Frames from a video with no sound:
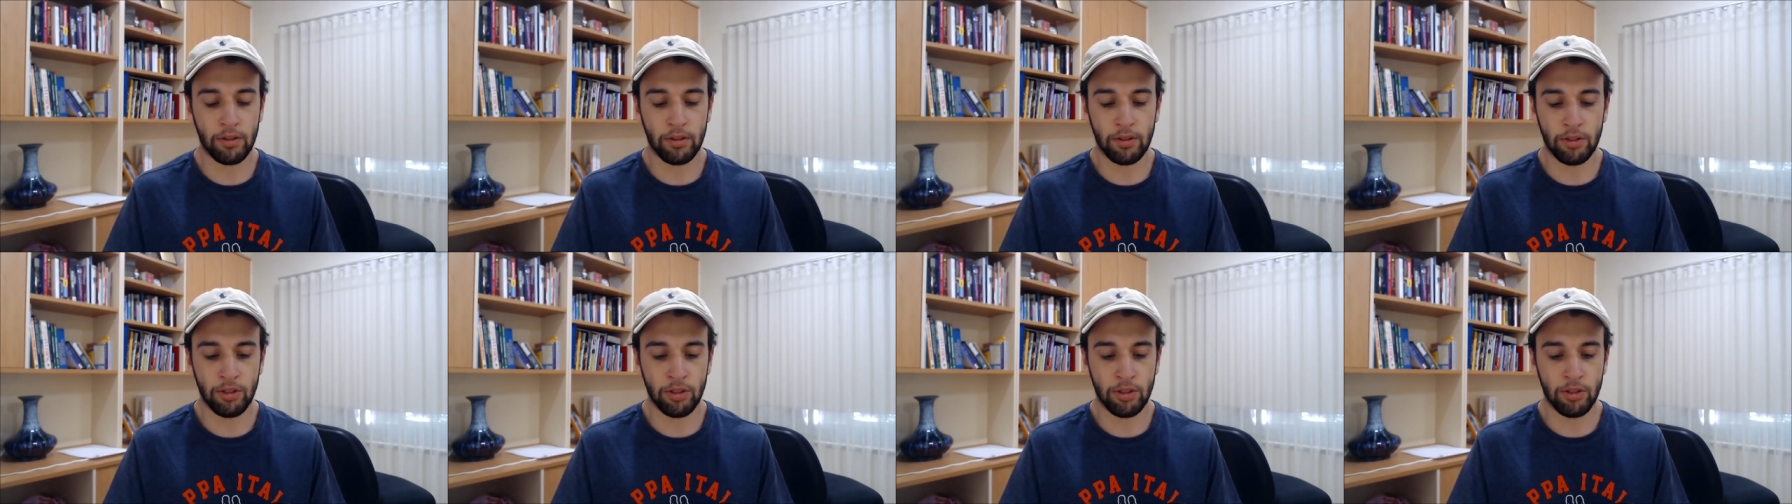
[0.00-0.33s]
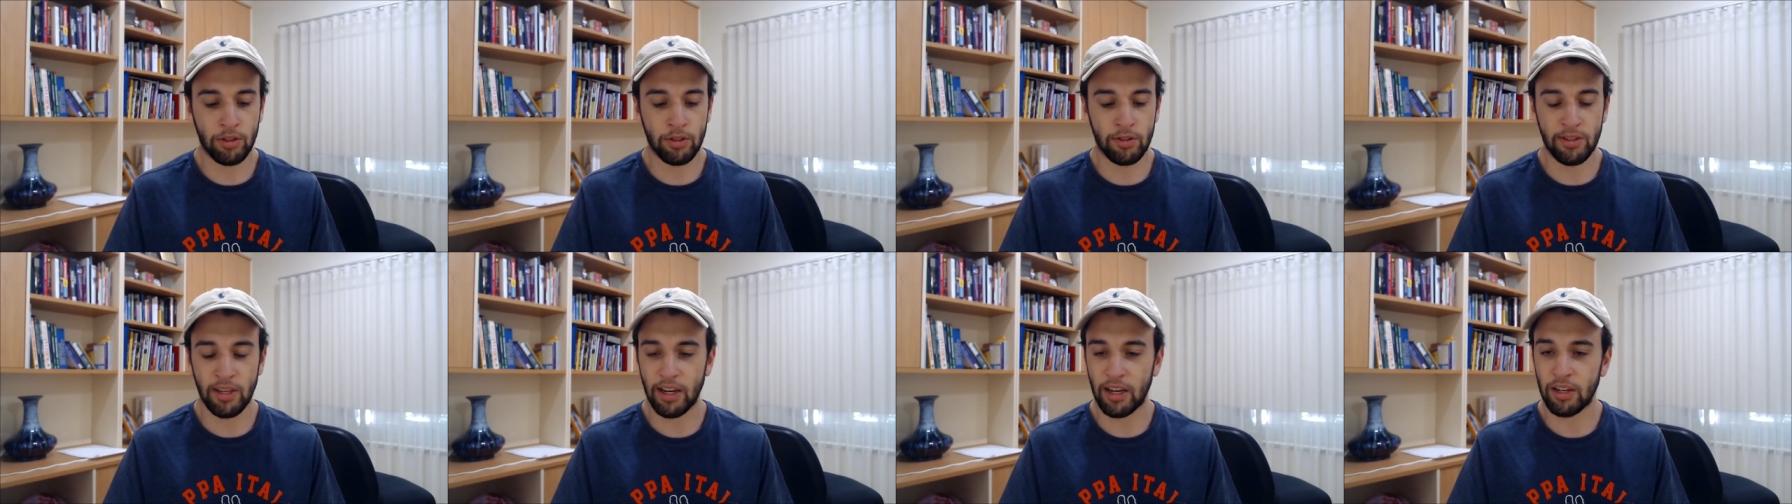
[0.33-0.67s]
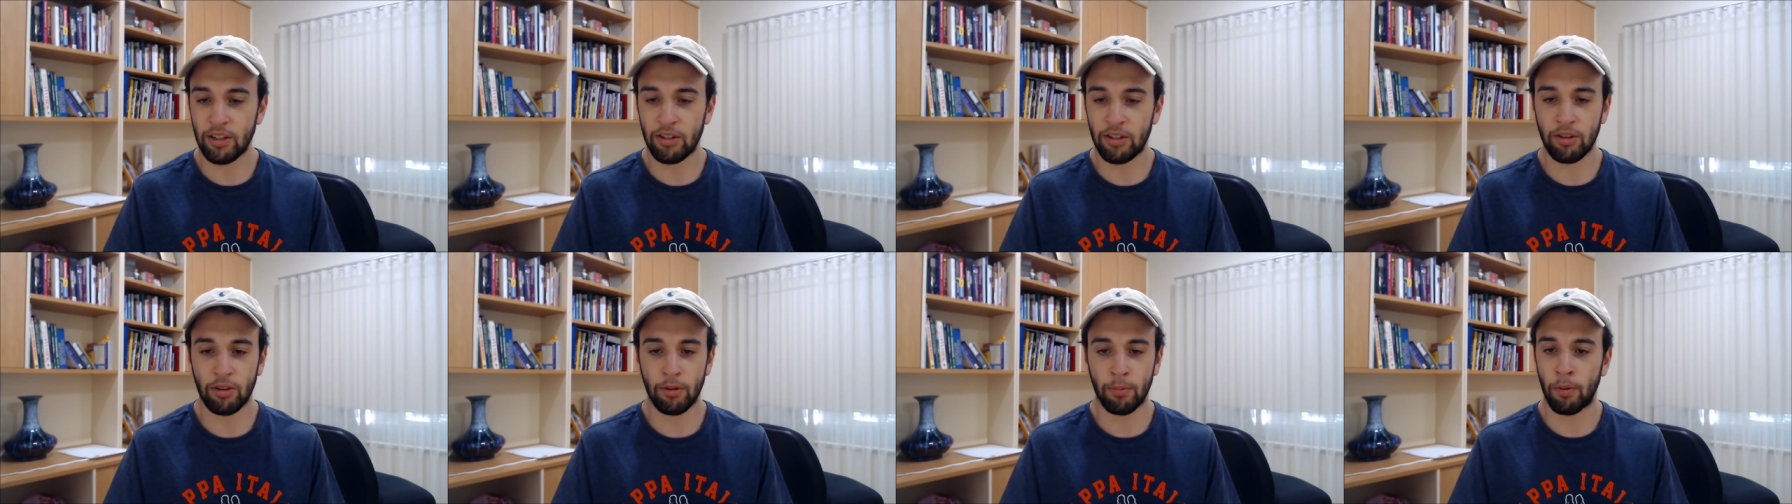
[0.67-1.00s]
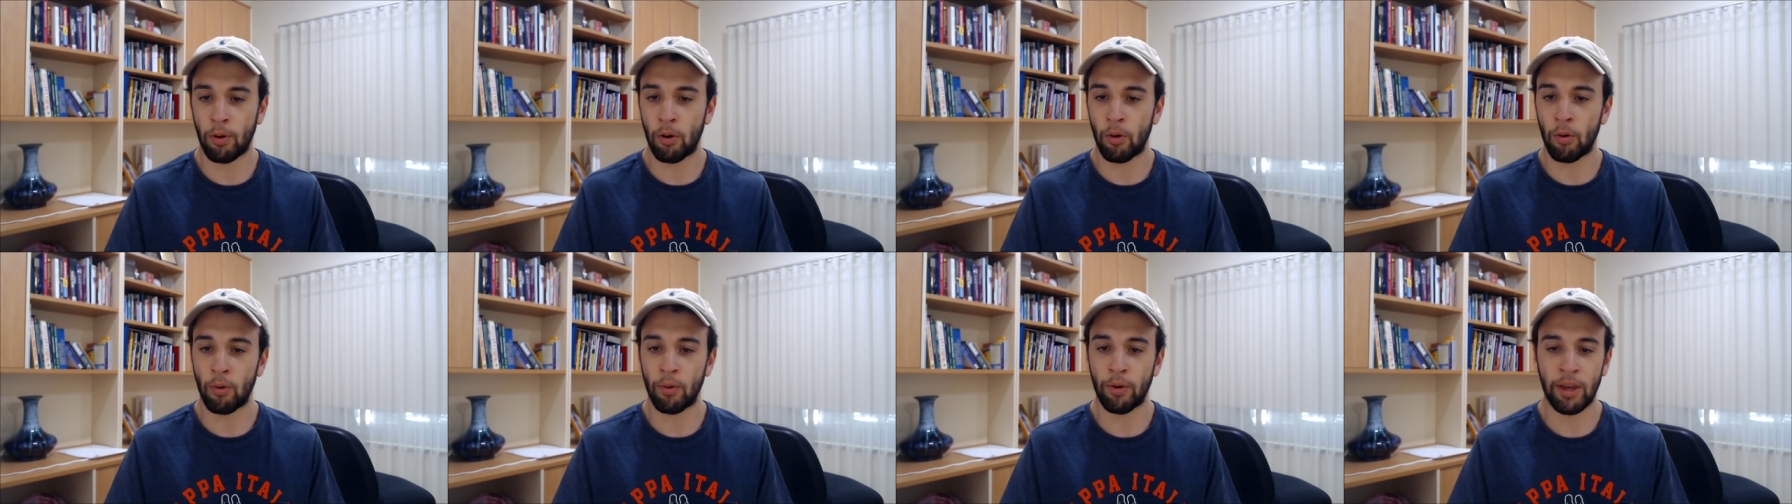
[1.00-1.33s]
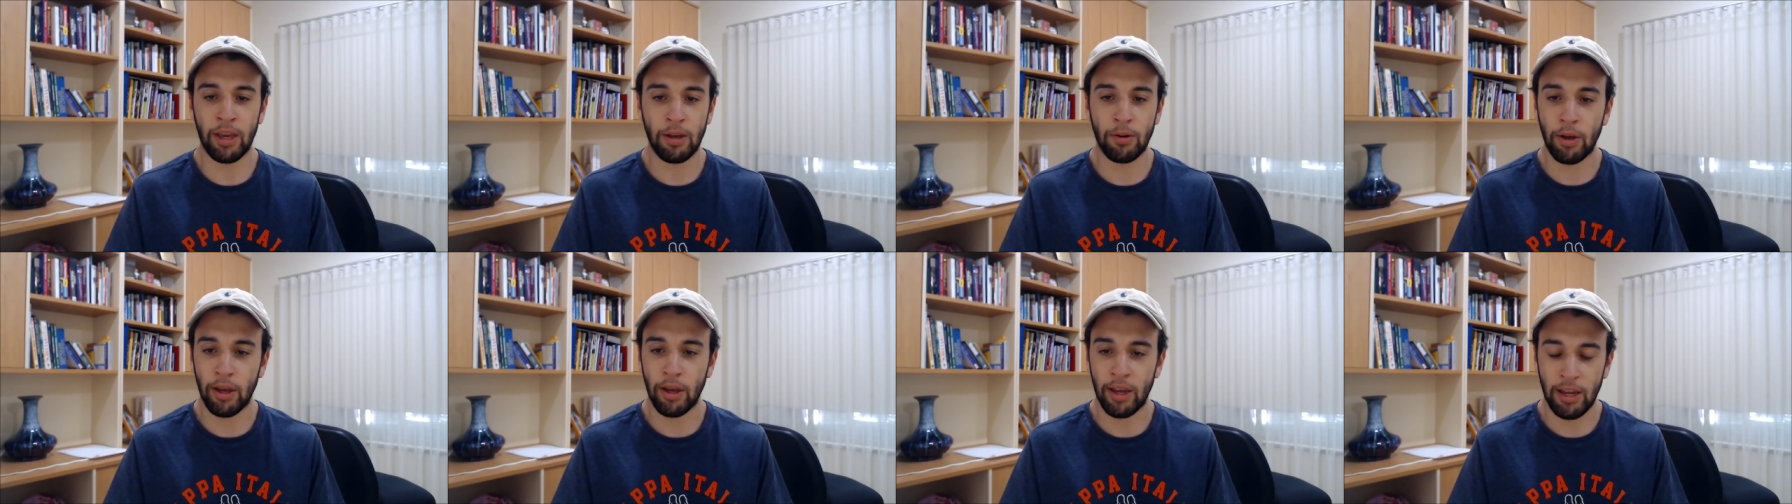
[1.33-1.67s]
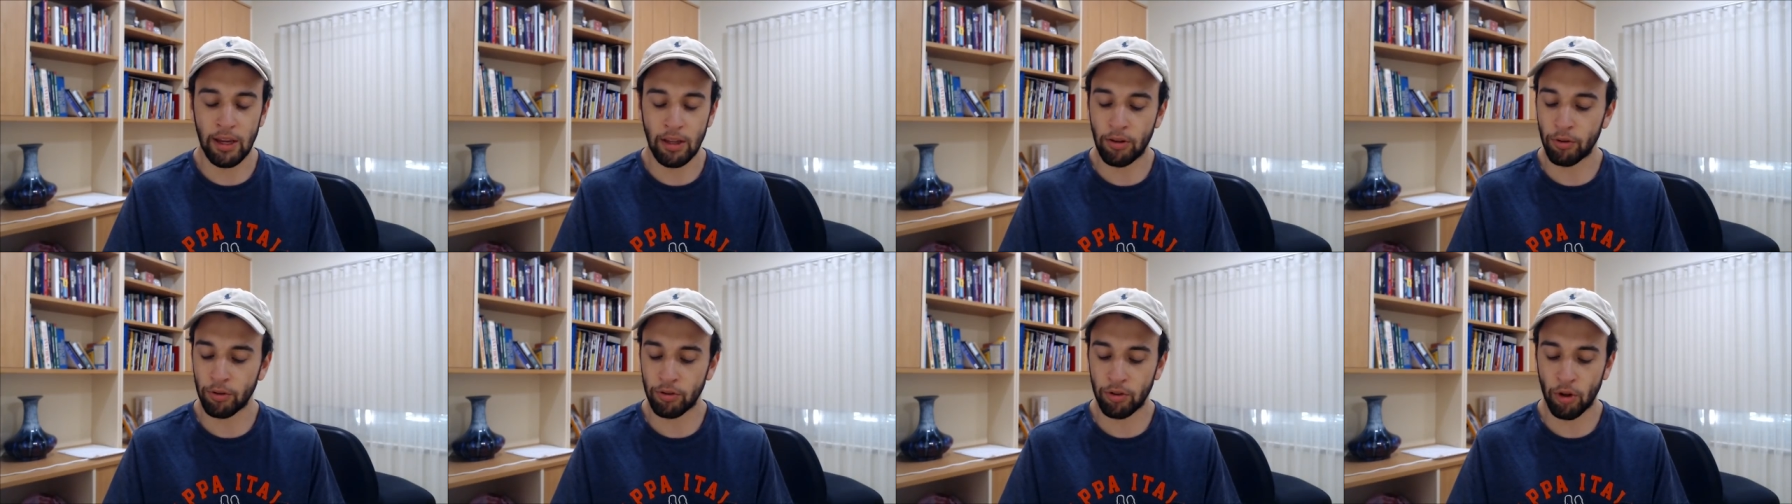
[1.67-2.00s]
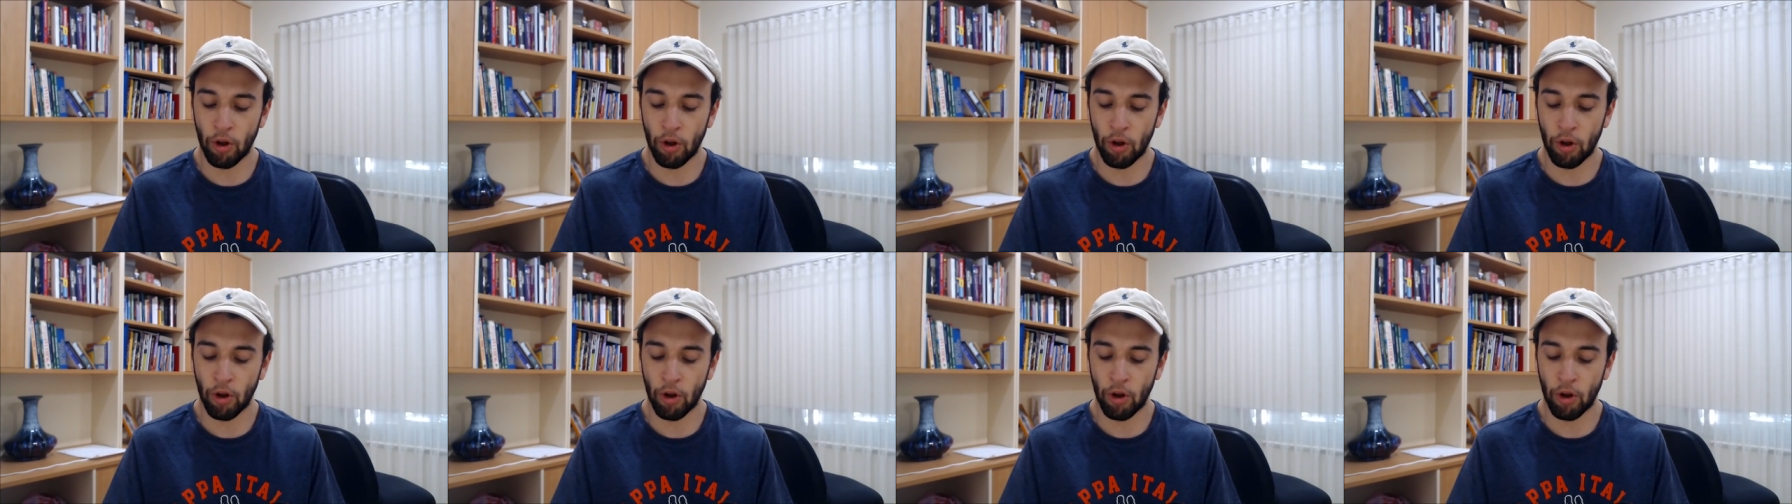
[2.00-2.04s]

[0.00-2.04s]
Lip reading: Second to the ball, he looked